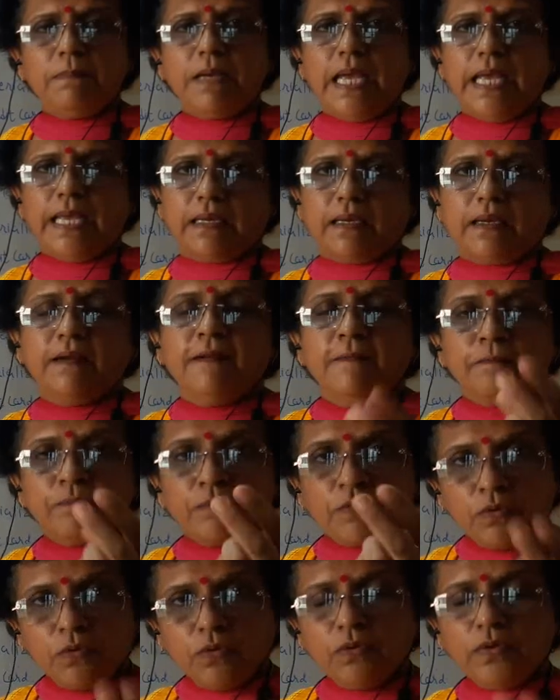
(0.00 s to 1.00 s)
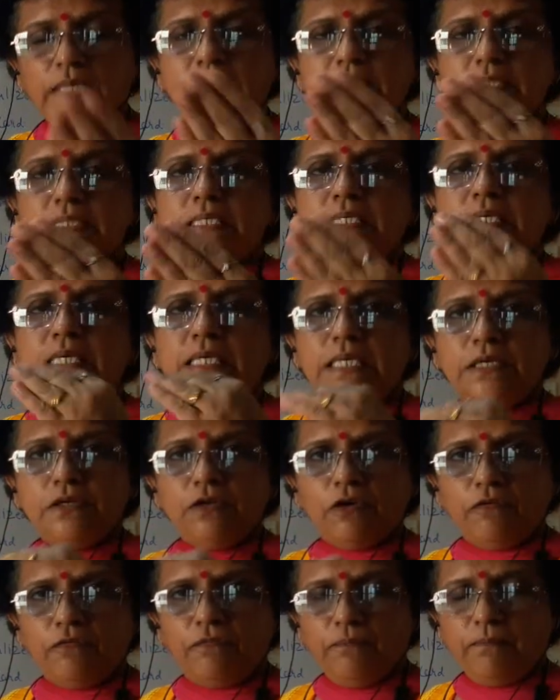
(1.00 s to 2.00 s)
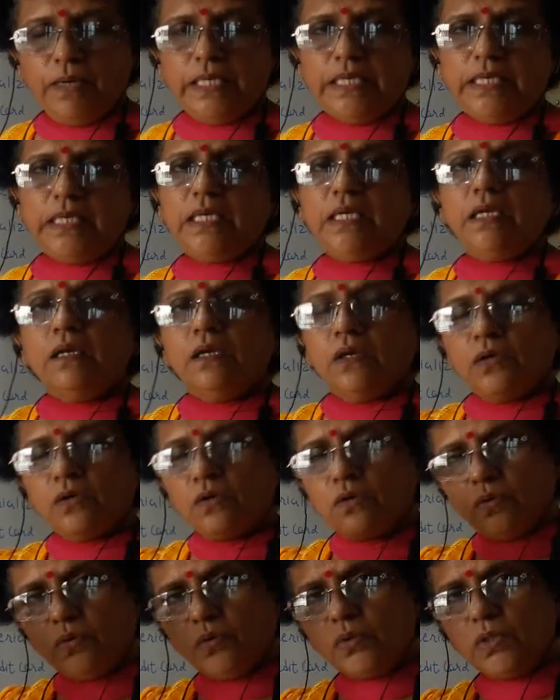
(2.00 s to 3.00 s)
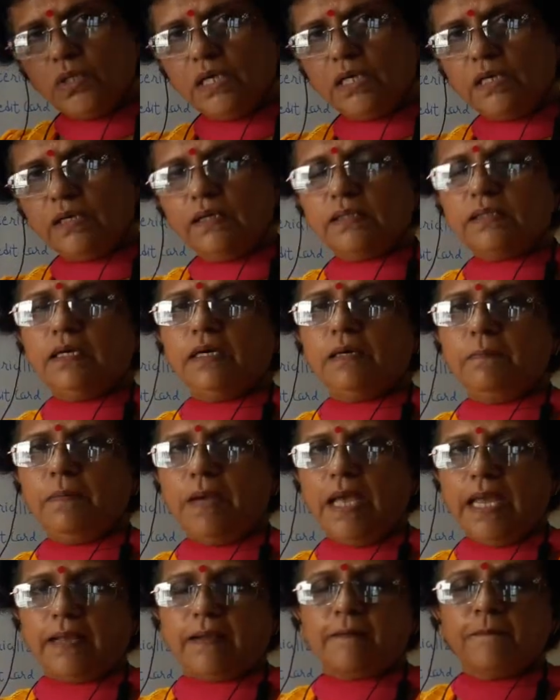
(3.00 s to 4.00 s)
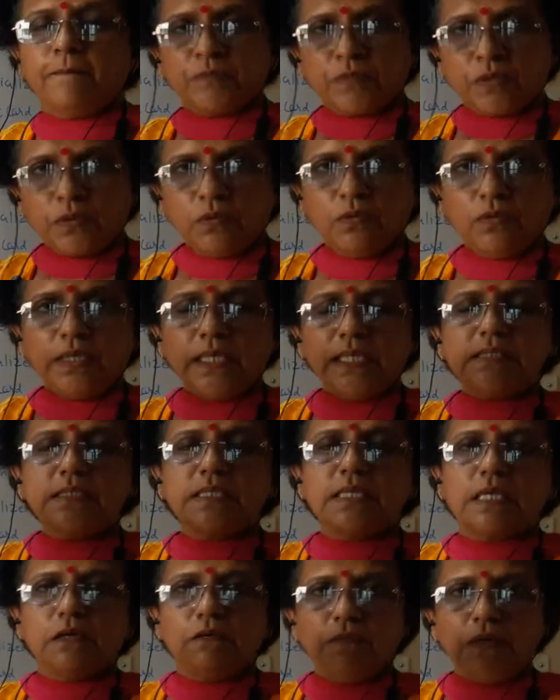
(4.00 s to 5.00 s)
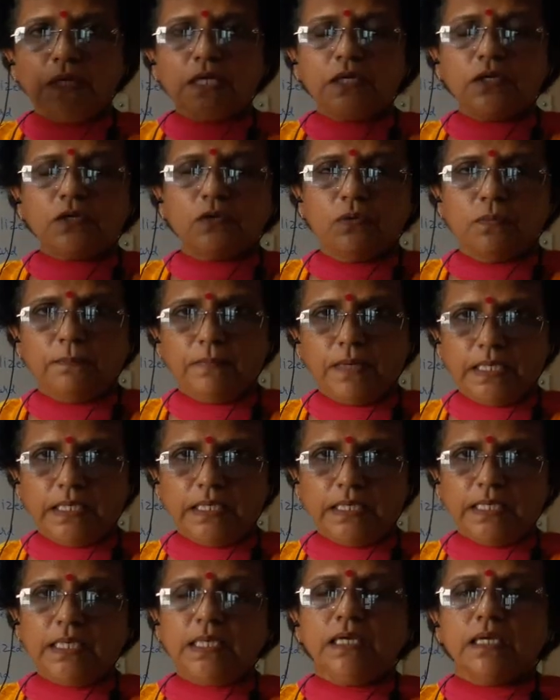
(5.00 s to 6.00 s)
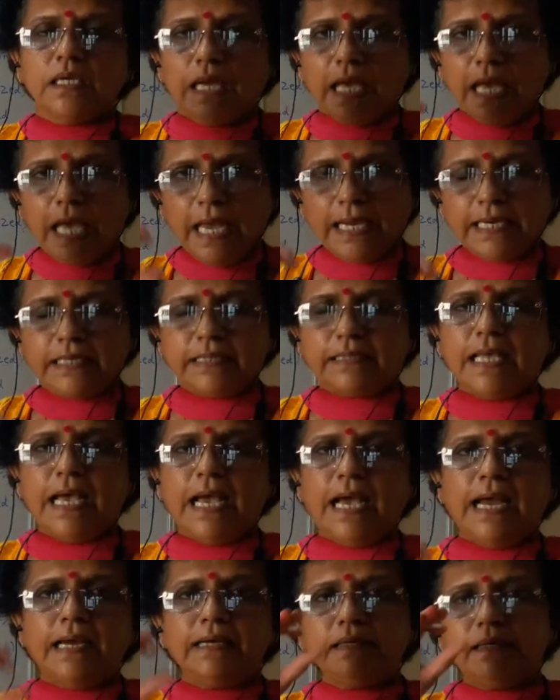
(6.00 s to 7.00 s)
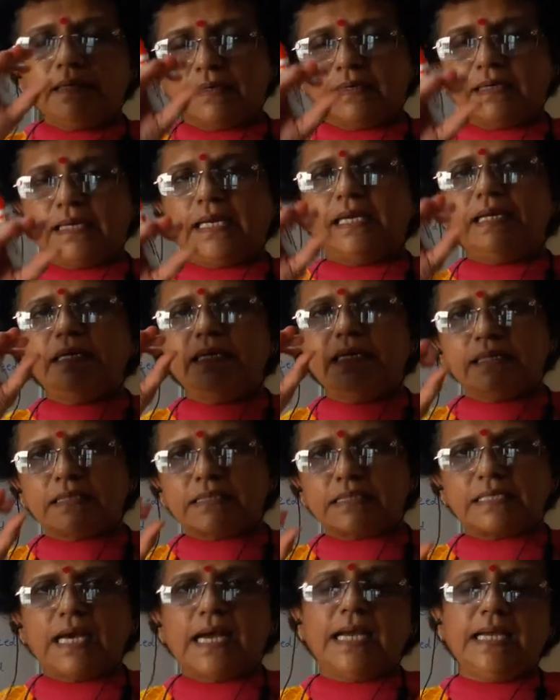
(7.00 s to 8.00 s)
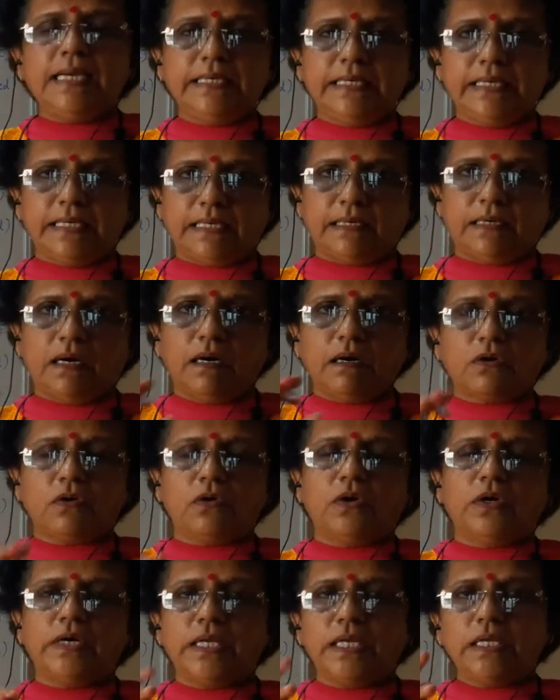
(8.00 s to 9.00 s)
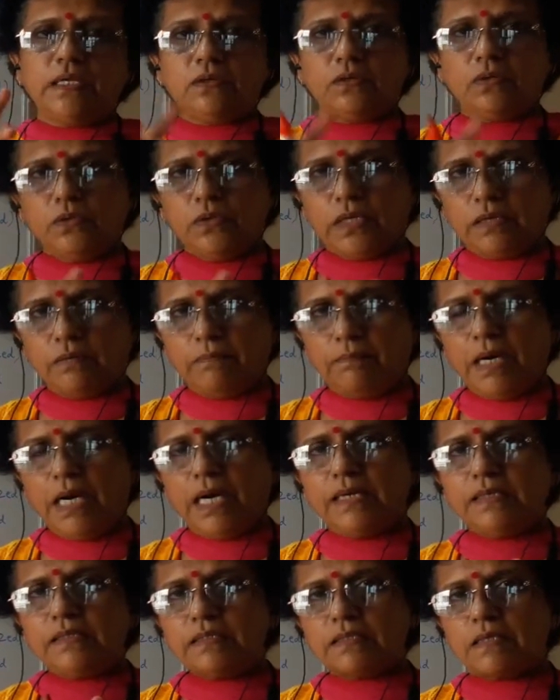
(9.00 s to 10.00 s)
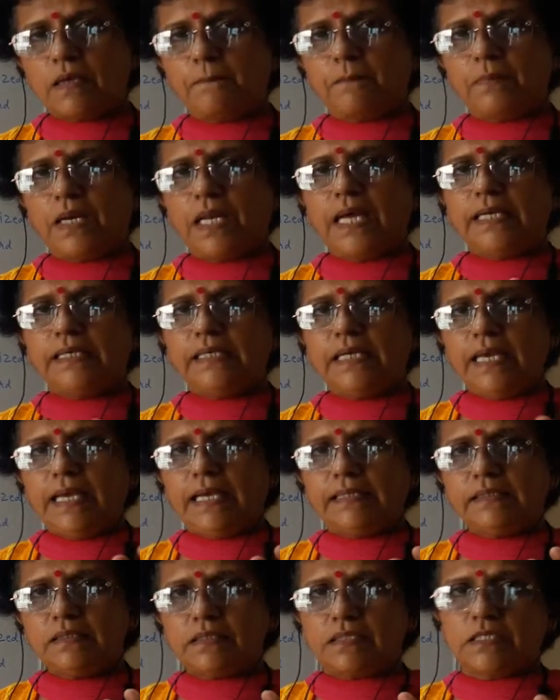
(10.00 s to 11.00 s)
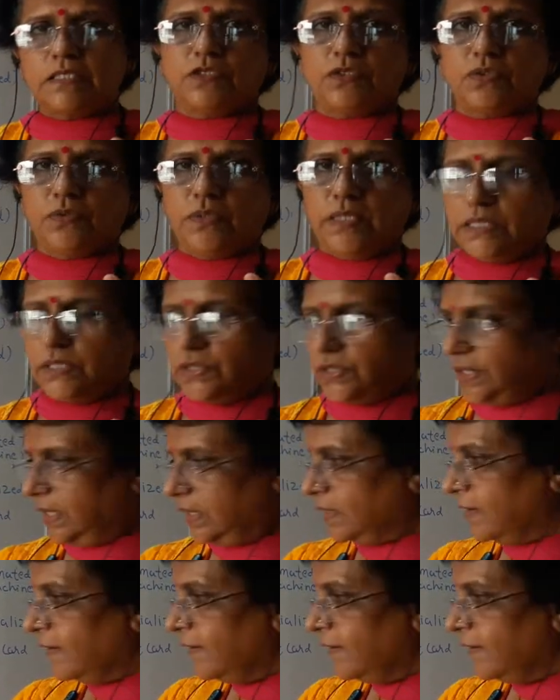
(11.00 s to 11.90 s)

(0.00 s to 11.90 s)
bank who is in need of money to the another bank who is giving you money, and that rate decided according to demand, supply and situation.